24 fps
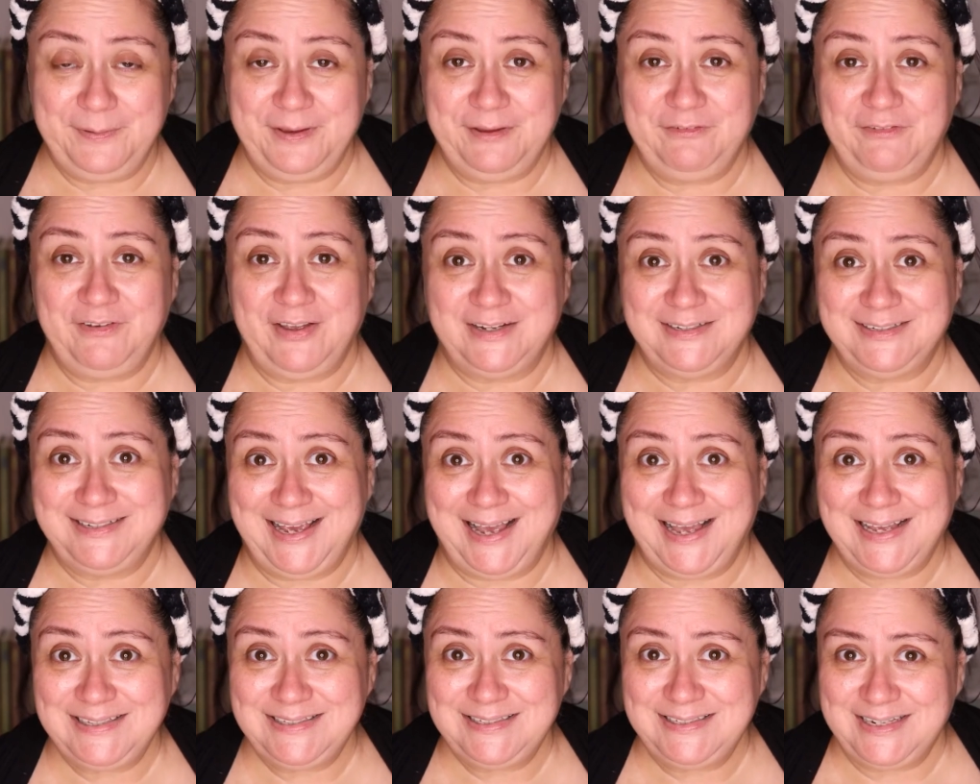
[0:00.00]
be
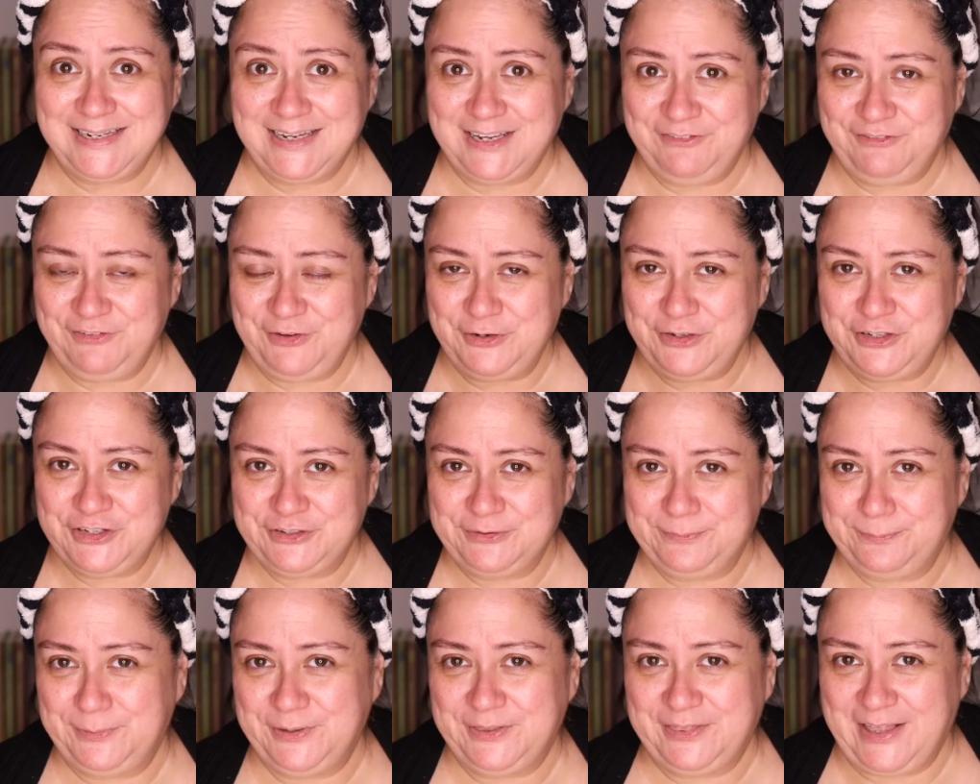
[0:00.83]
fantastic if you
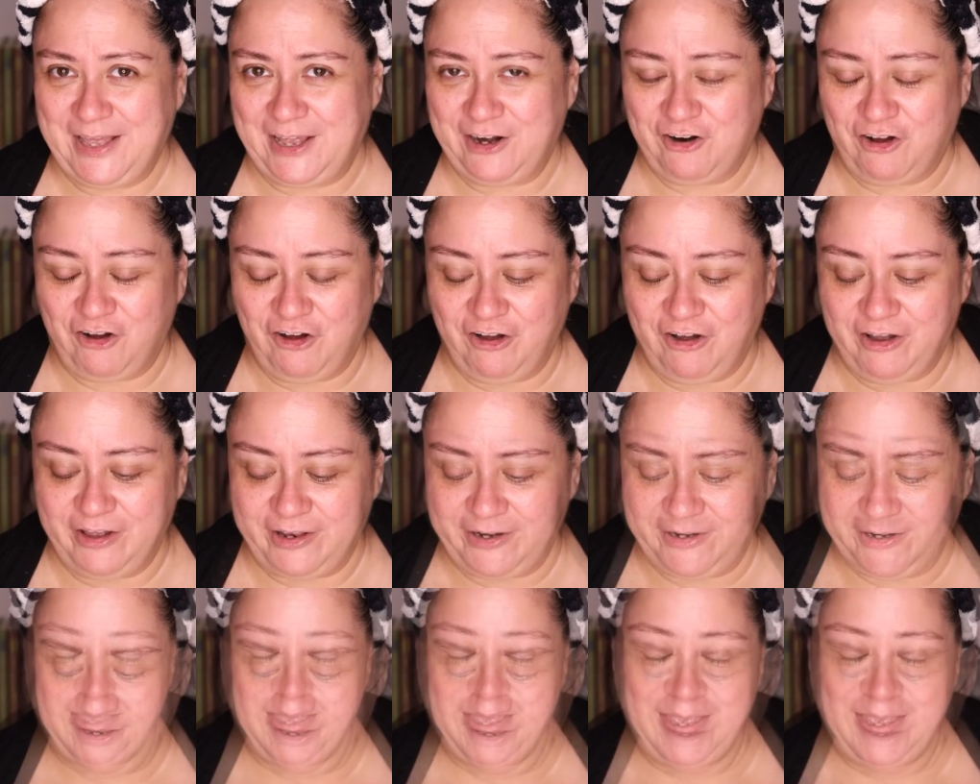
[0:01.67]
just put that on.